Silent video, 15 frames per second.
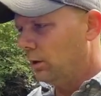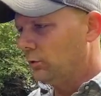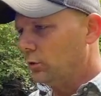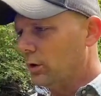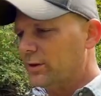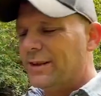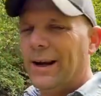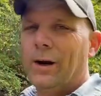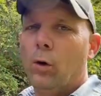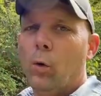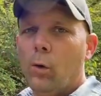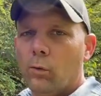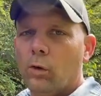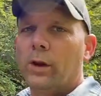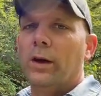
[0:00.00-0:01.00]
So it's not
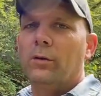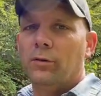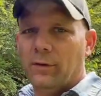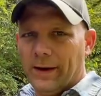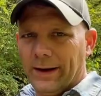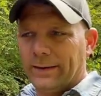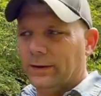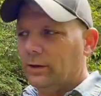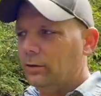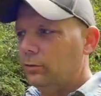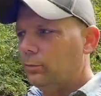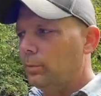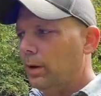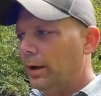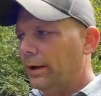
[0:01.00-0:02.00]
overly
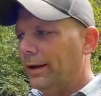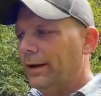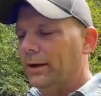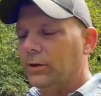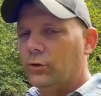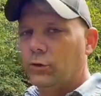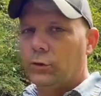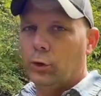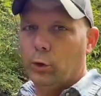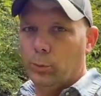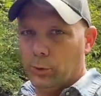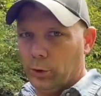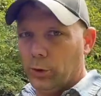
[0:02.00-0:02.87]
effective, but it is super